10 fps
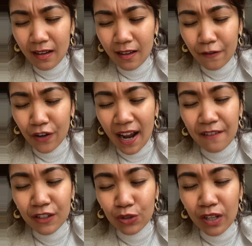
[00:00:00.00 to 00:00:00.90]
for
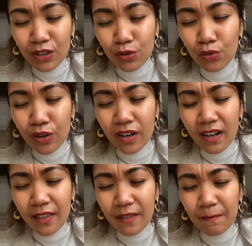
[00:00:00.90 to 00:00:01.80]
having to
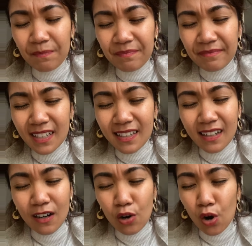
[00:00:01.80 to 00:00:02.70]
endure
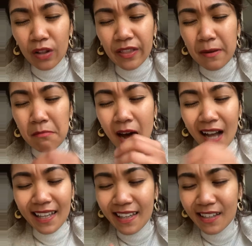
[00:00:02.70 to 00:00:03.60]
all the
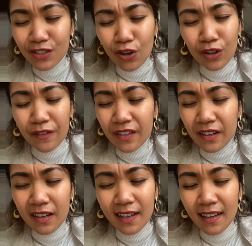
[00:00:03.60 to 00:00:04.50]
mockings, all of
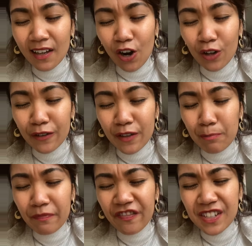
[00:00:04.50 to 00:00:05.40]
the all of the
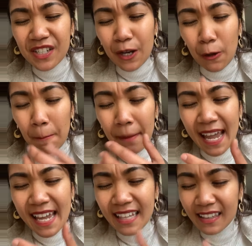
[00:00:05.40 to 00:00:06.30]
physical
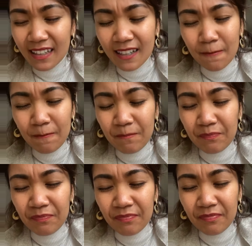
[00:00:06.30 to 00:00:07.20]
pain
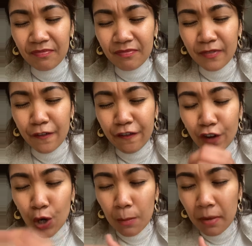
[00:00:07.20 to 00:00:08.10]

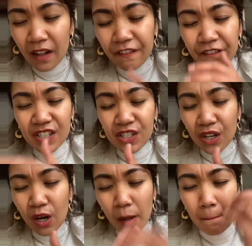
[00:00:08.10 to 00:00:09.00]
verbal,
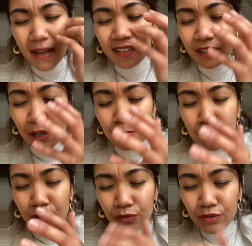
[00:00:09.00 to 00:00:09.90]
physical, mental
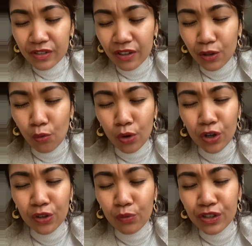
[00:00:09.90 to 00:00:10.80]
abuse that the
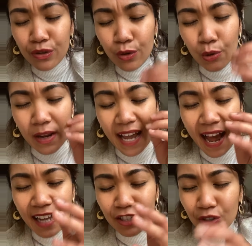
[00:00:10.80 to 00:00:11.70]
world was throwing
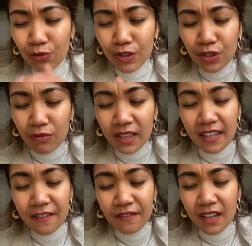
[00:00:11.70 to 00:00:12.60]
at you when you were
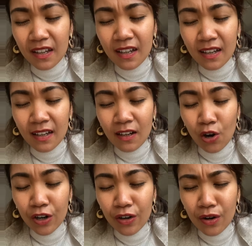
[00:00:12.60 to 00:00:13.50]
living
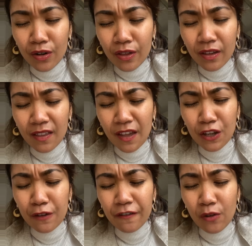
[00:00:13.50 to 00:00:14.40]
on earth.
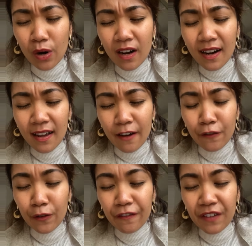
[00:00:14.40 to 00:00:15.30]
Thank you for
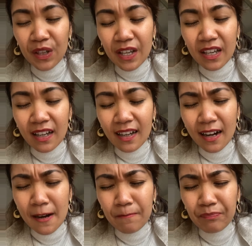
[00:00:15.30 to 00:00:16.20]
fulfilling
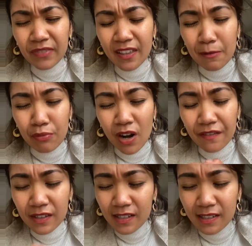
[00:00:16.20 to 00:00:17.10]
um, the
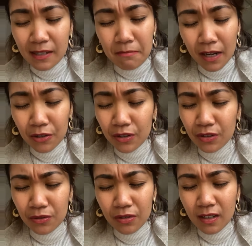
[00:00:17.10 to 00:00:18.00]
prophecies about
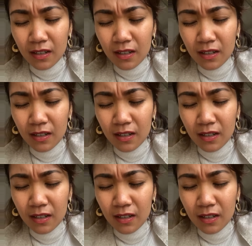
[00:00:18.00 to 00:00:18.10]
you,